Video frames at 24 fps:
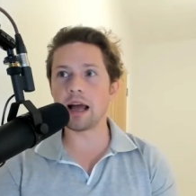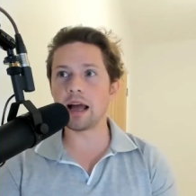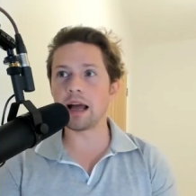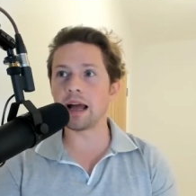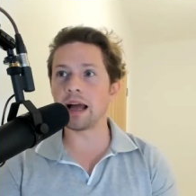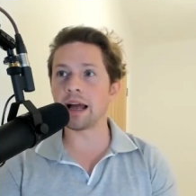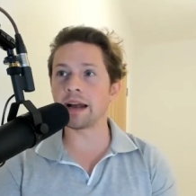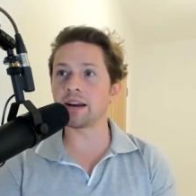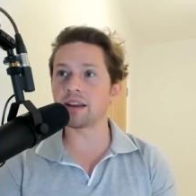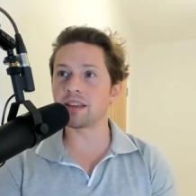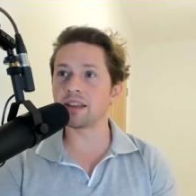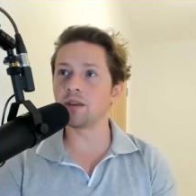
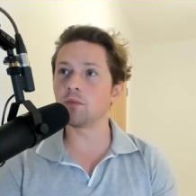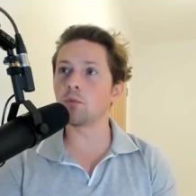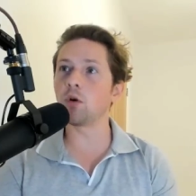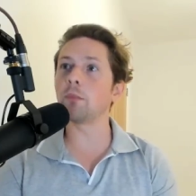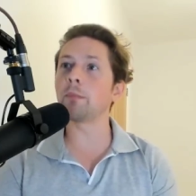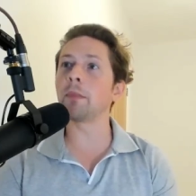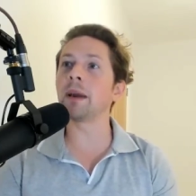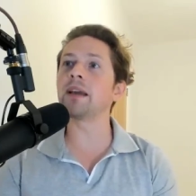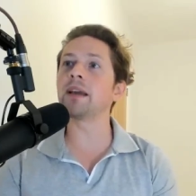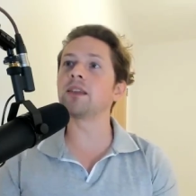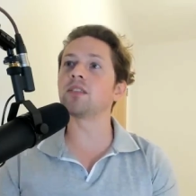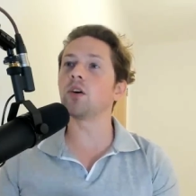And I think what
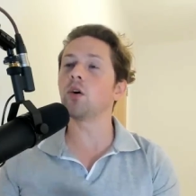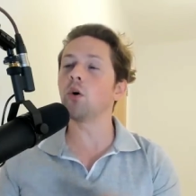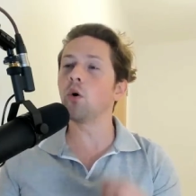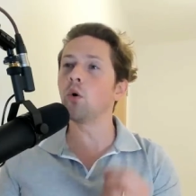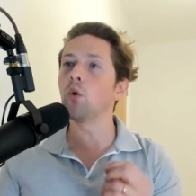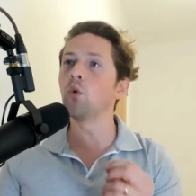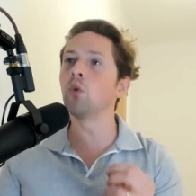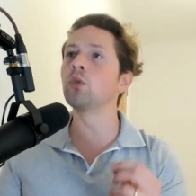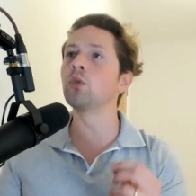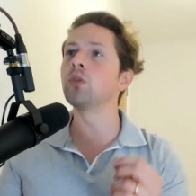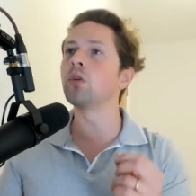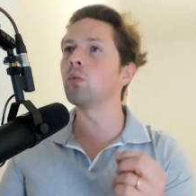makes it
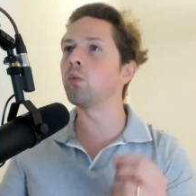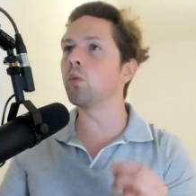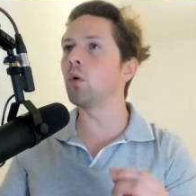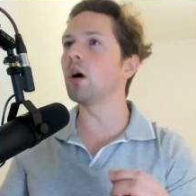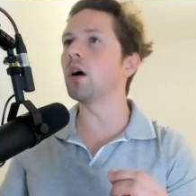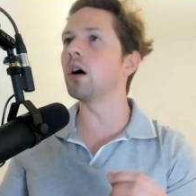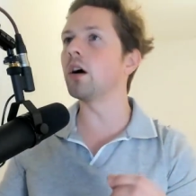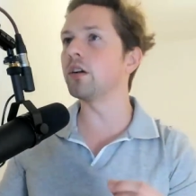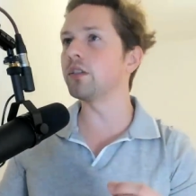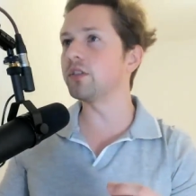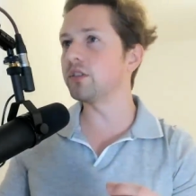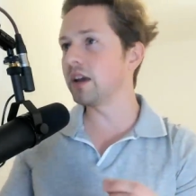all the
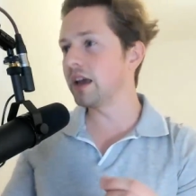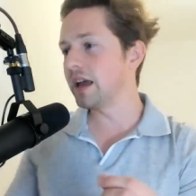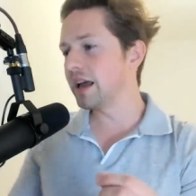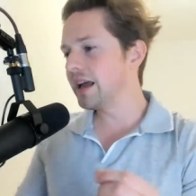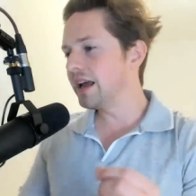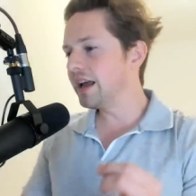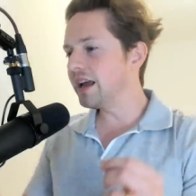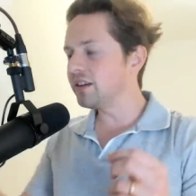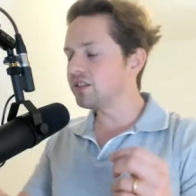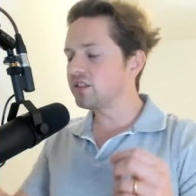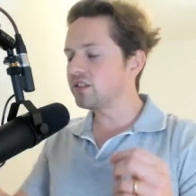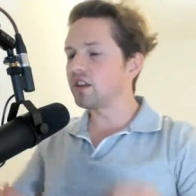worse
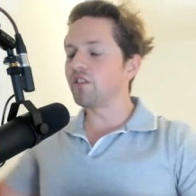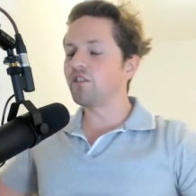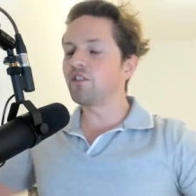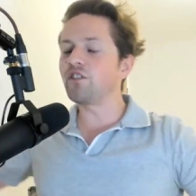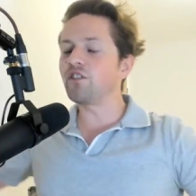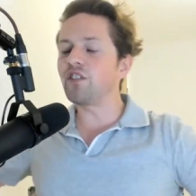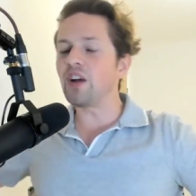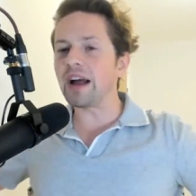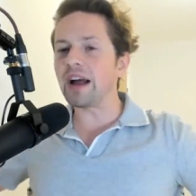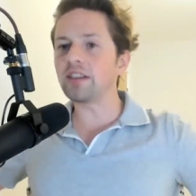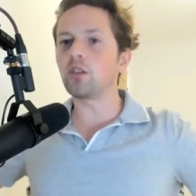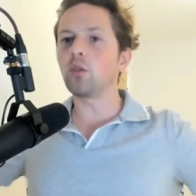is the
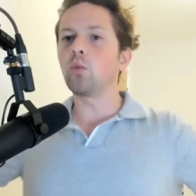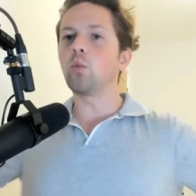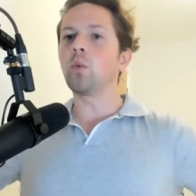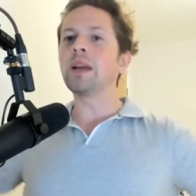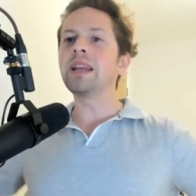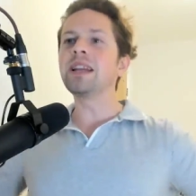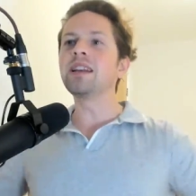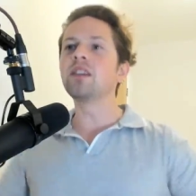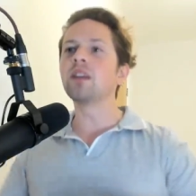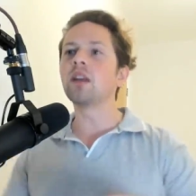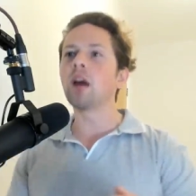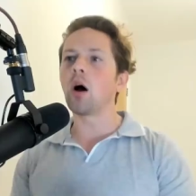fact that we
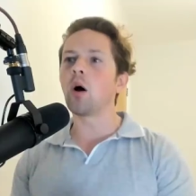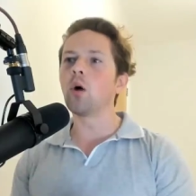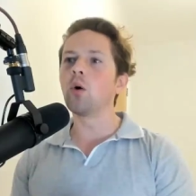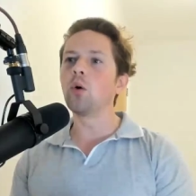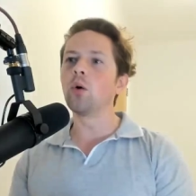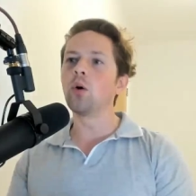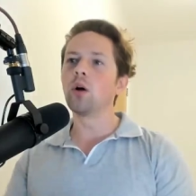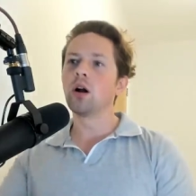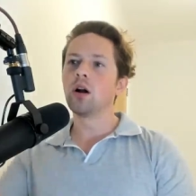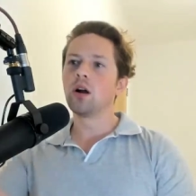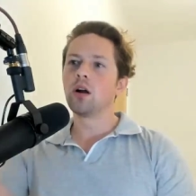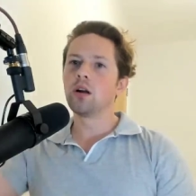
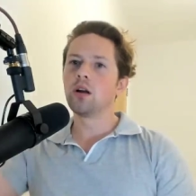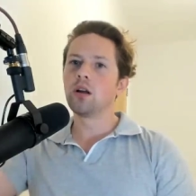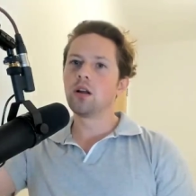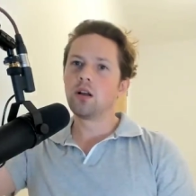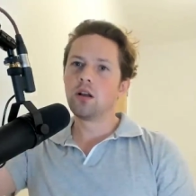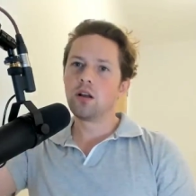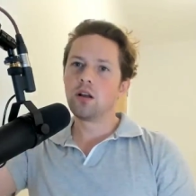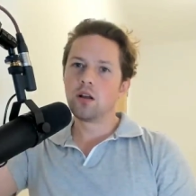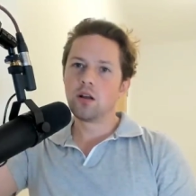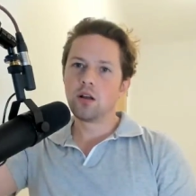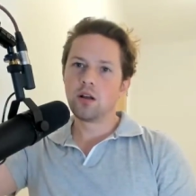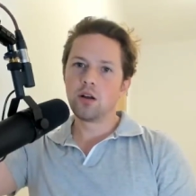know
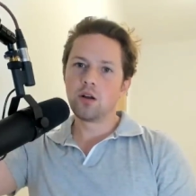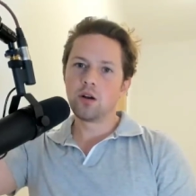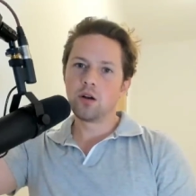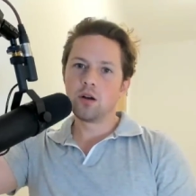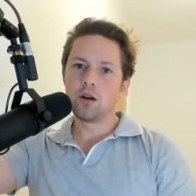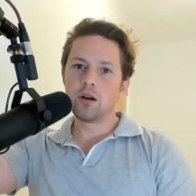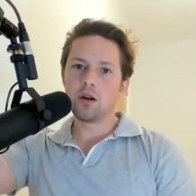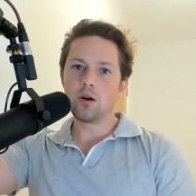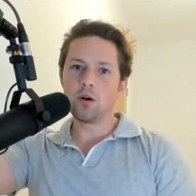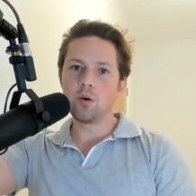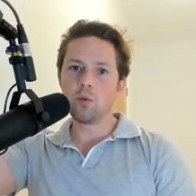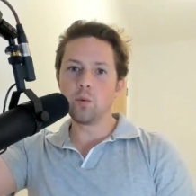
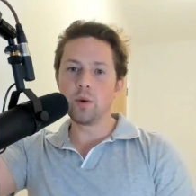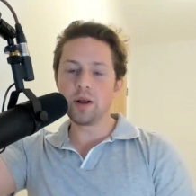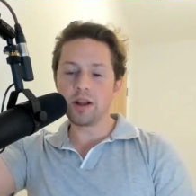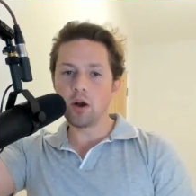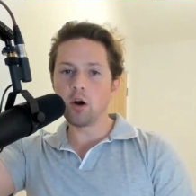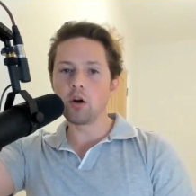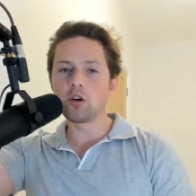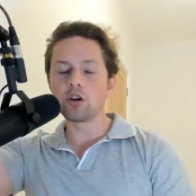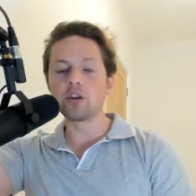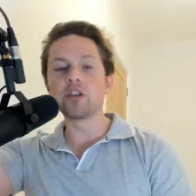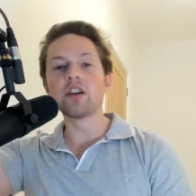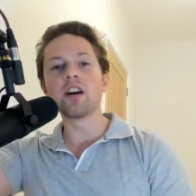we are
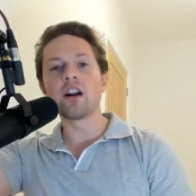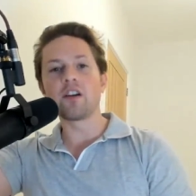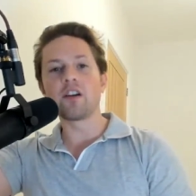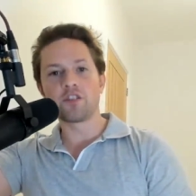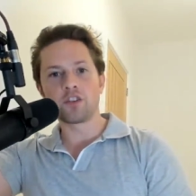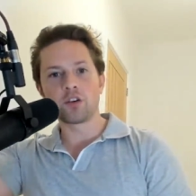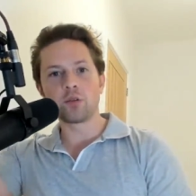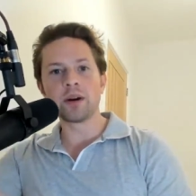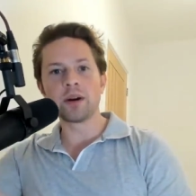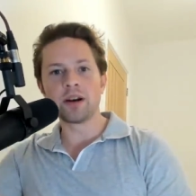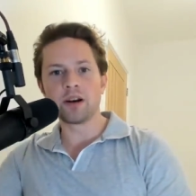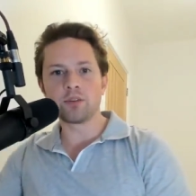good enough to
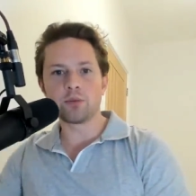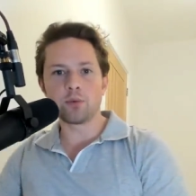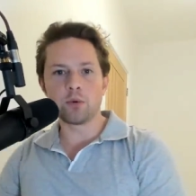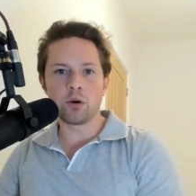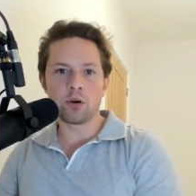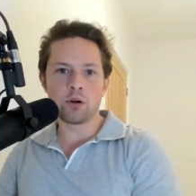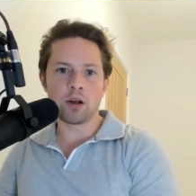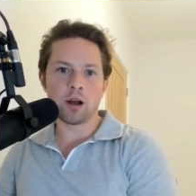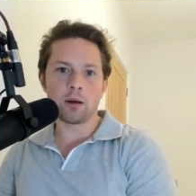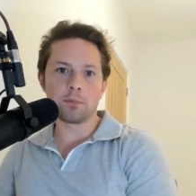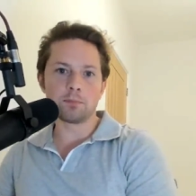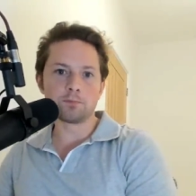win this World
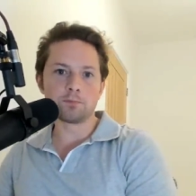Cup.